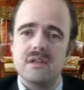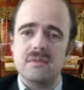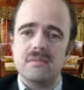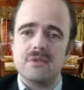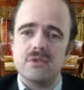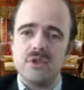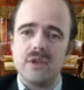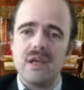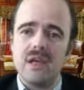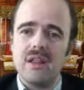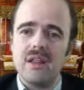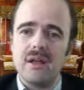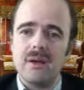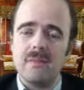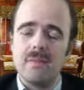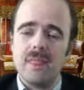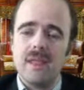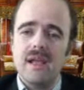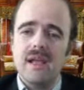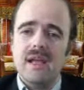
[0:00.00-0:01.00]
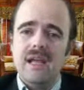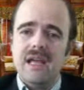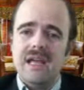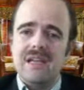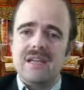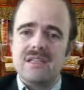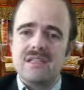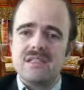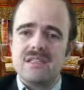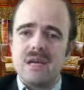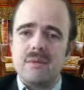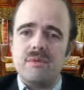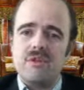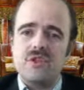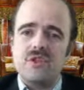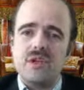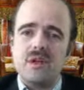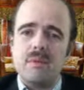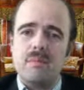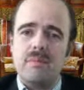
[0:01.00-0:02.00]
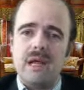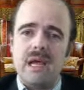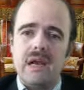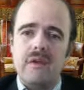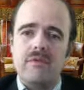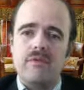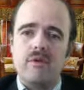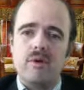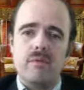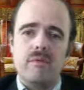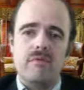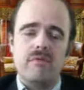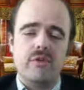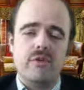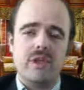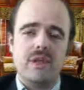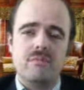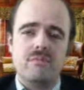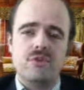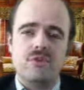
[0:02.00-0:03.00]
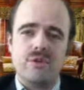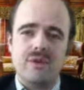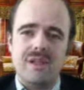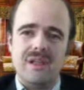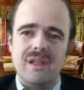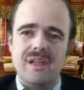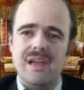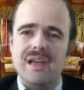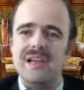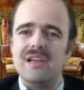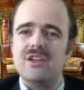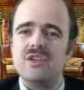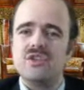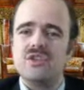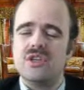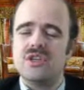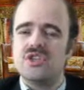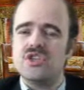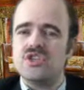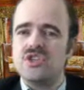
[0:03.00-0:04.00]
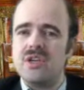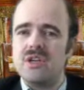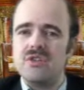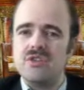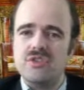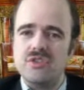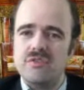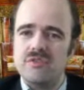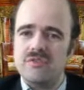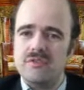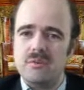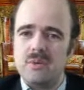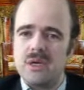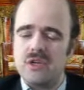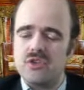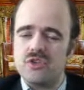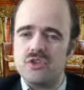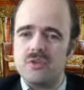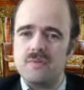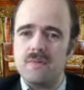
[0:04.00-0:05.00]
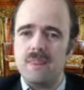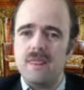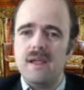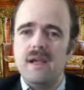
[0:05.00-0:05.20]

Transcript: together in establishing a platform for them to engage, exchange information